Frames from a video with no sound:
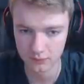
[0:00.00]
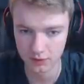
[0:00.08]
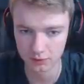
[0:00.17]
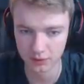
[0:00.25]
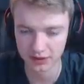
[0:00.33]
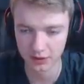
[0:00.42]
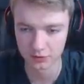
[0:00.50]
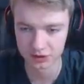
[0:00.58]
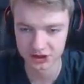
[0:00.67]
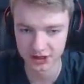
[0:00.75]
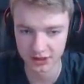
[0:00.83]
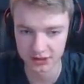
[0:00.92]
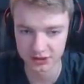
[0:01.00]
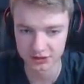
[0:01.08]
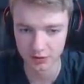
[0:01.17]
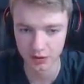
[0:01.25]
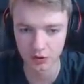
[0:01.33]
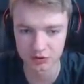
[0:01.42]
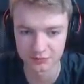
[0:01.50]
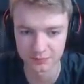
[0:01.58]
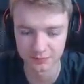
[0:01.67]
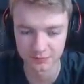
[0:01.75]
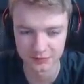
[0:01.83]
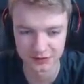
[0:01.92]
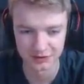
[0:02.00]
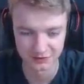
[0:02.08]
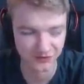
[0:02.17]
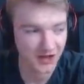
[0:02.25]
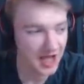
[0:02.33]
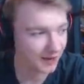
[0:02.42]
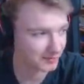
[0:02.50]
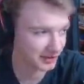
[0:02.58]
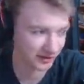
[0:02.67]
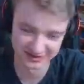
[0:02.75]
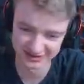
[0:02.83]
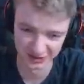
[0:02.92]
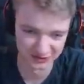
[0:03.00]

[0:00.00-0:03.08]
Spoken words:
Oh, wait. Oh, shit. I actually... Oh, you... I'm gonna look